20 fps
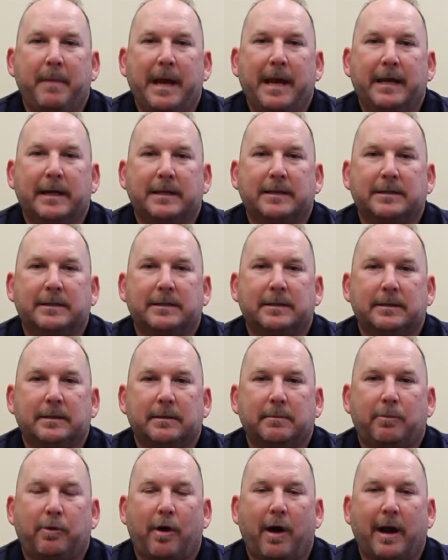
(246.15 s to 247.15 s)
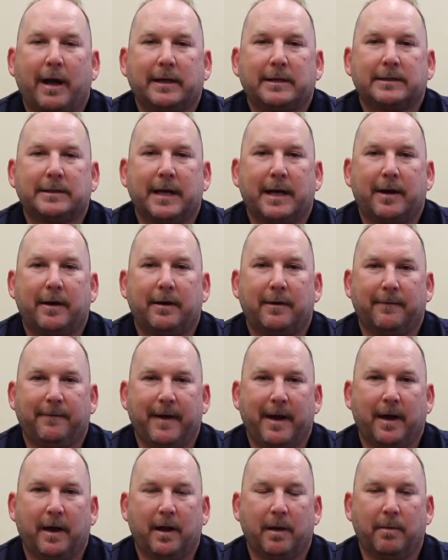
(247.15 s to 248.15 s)
maintenance products that are
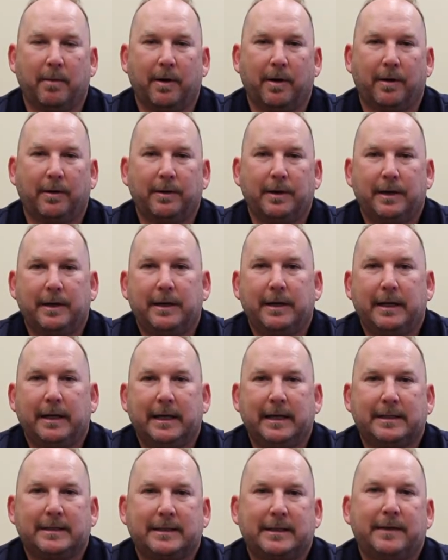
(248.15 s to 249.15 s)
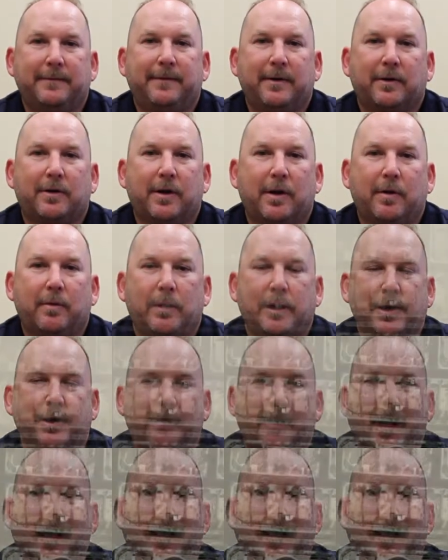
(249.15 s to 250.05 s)
available, it's difficult when you're